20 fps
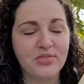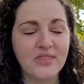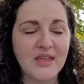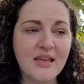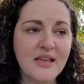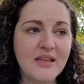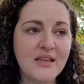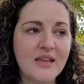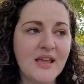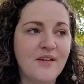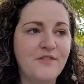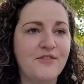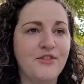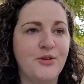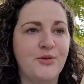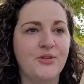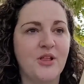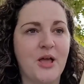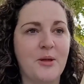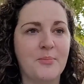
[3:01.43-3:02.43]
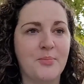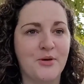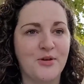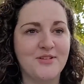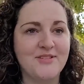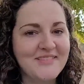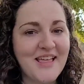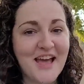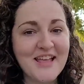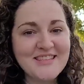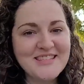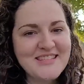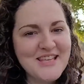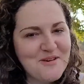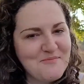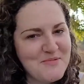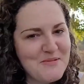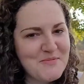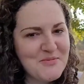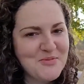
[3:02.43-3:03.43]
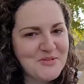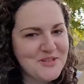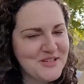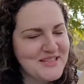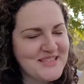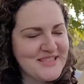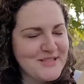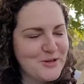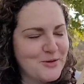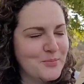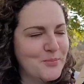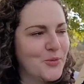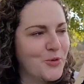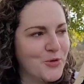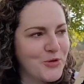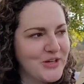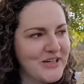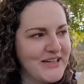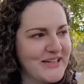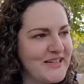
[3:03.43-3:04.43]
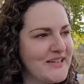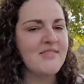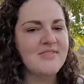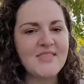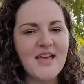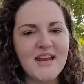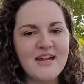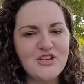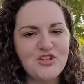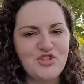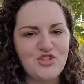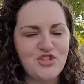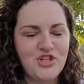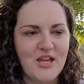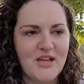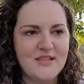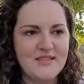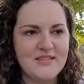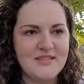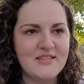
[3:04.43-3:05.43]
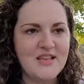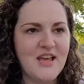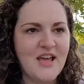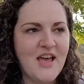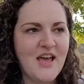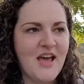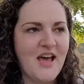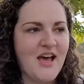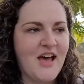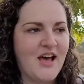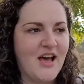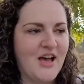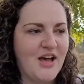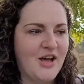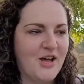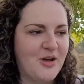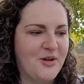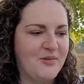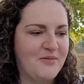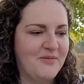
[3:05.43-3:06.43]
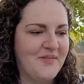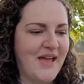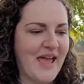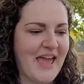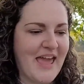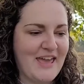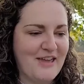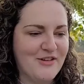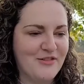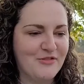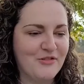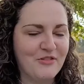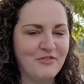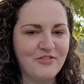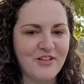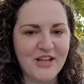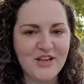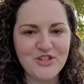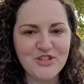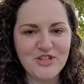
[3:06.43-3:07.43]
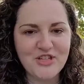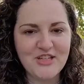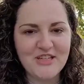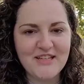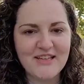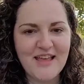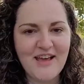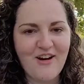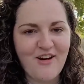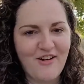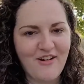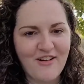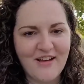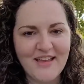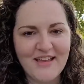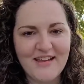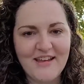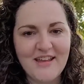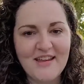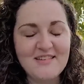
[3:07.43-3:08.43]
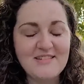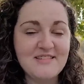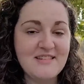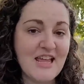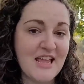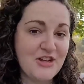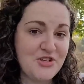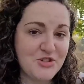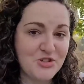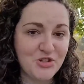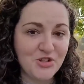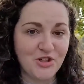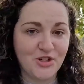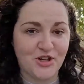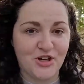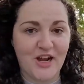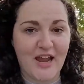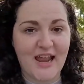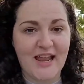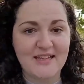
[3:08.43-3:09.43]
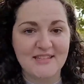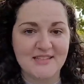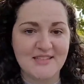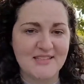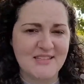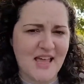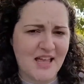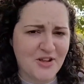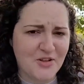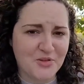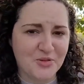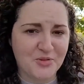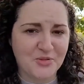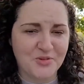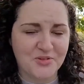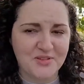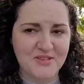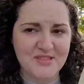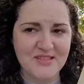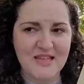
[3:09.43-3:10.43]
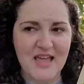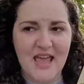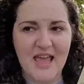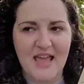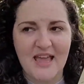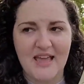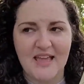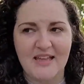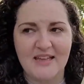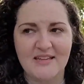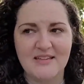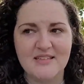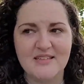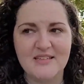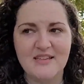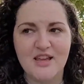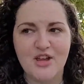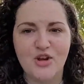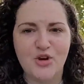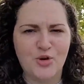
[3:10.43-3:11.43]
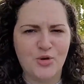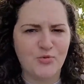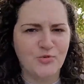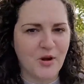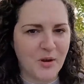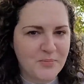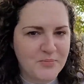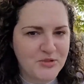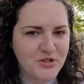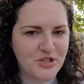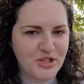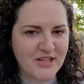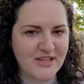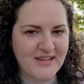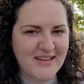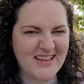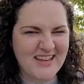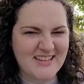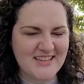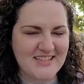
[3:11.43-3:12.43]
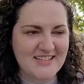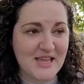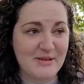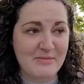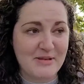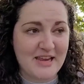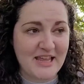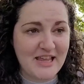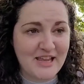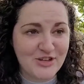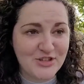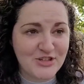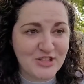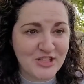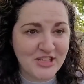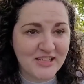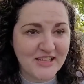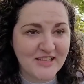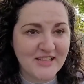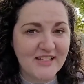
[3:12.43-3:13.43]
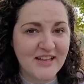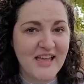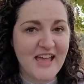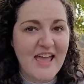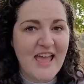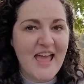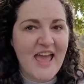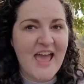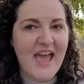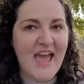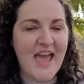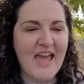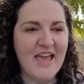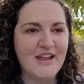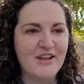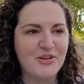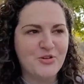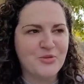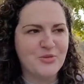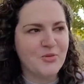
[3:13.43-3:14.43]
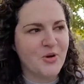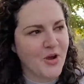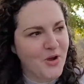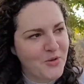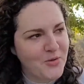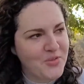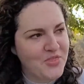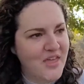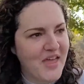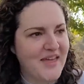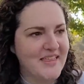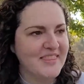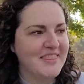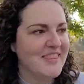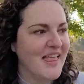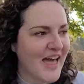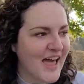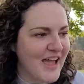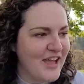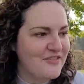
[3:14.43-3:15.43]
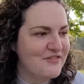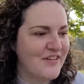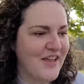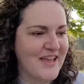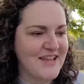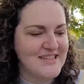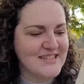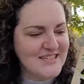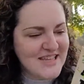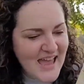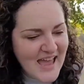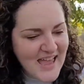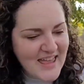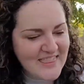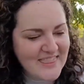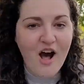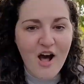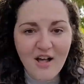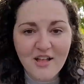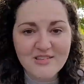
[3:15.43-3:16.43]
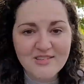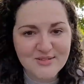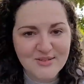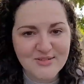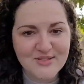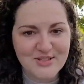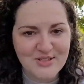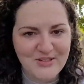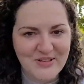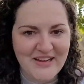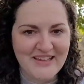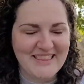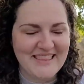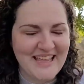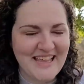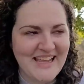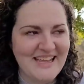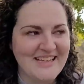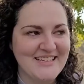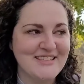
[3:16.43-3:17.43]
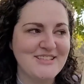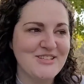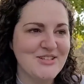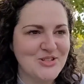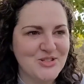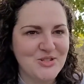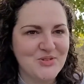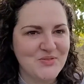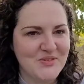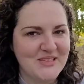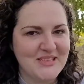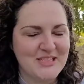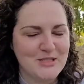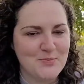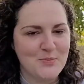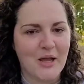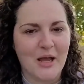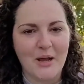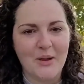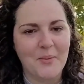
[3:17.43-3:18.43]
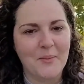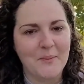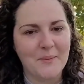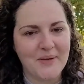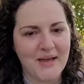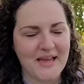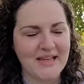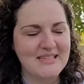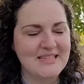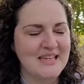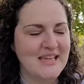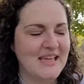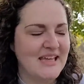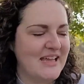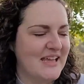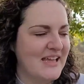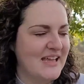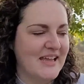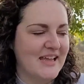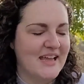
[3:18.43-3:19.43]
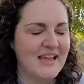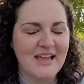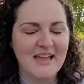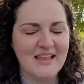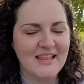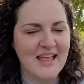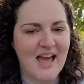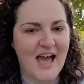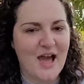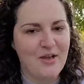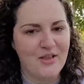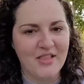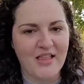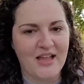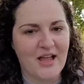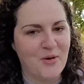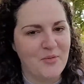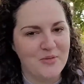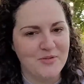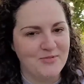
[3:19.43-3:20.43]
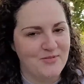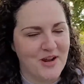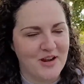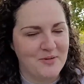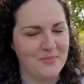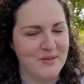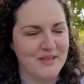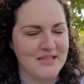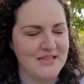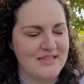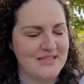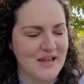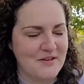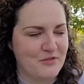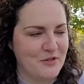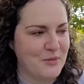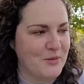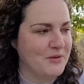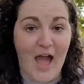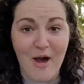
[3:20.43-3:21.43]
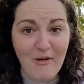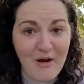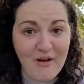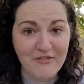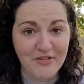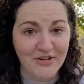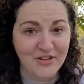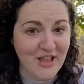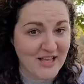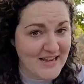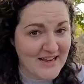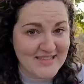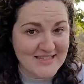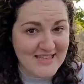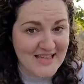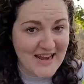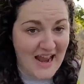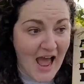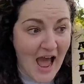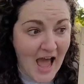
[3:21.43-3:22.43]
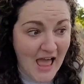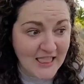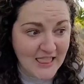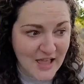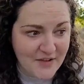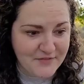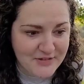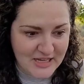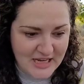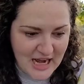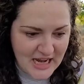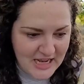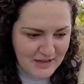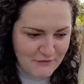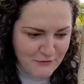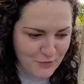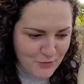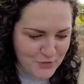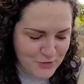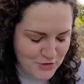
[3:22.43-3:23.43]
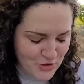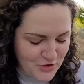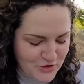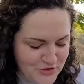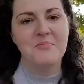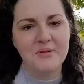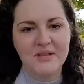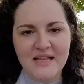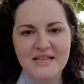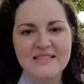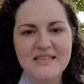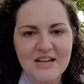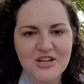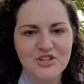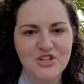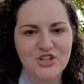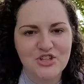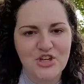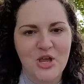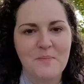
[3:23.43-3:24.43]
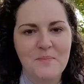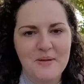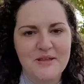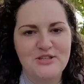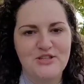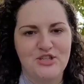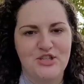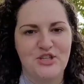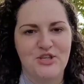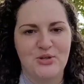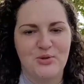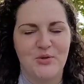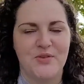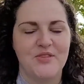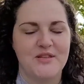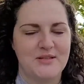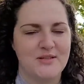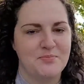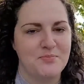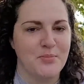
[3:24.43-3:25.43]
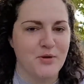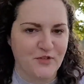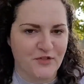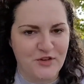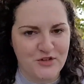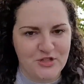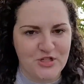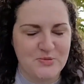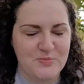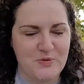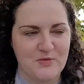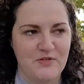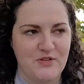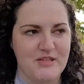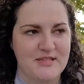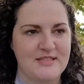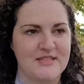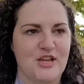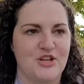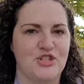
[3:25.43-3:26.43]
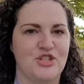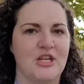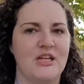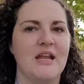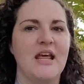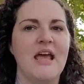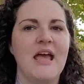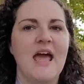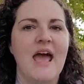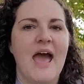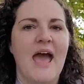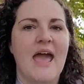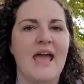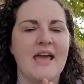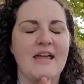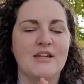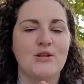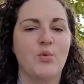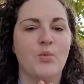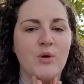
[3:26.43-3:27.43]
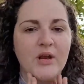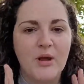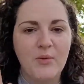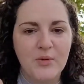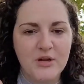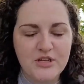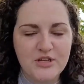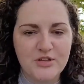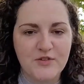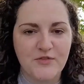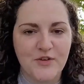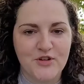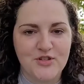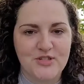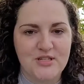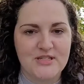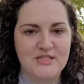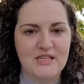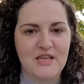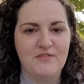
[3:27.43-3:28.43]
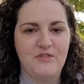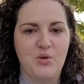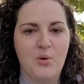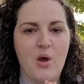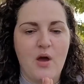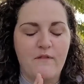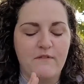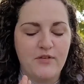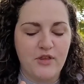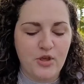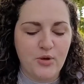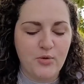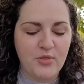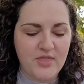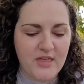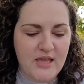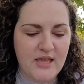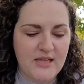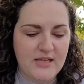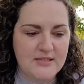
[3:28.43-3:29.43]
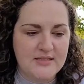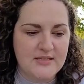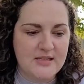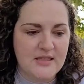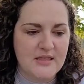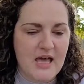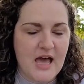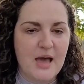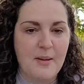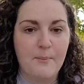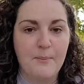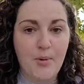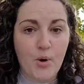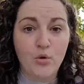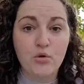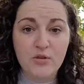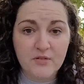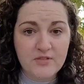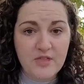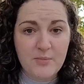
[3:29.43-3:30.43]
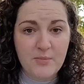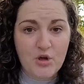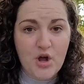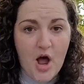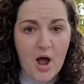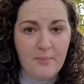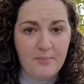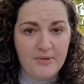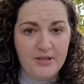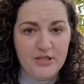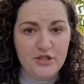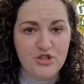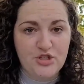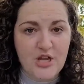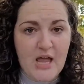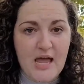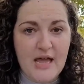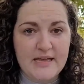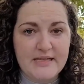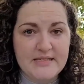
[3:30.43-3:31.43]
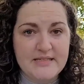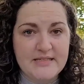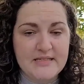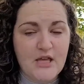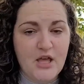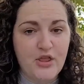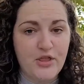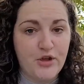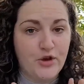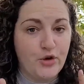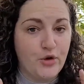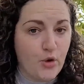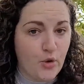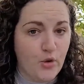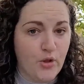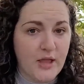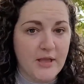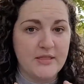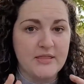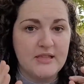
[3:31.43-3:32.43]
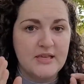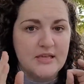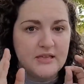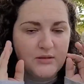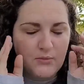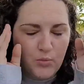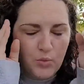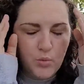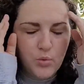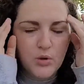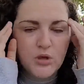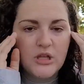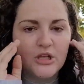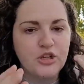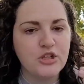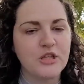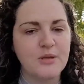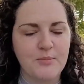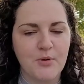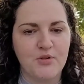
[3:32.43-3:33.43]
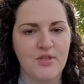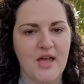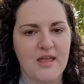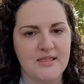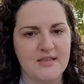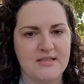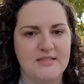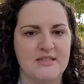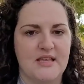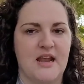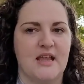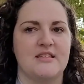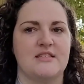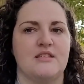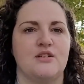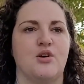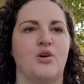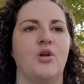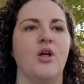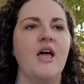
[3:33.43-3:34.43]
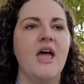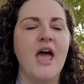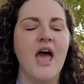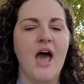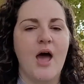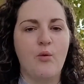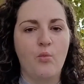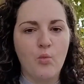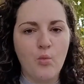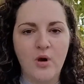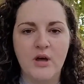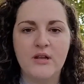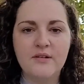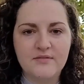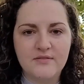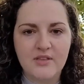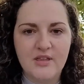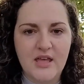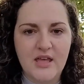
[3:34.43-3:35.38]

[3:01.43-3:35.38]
think, if you like books that some people would consider boring, that is just a reflection on nature and cycles and corruption and contamination and growth and life and death, all sorts of great things, you should read this book. But I wouldn't recommend this to everyone. However, like I said, I loved it. I gave it 4 stars. So let's actually jump into the book versus movie discussion. And what I want to do first is give you a few things that both of them accomplish as the goal. Like, they clearly both have these set as the goal. And one of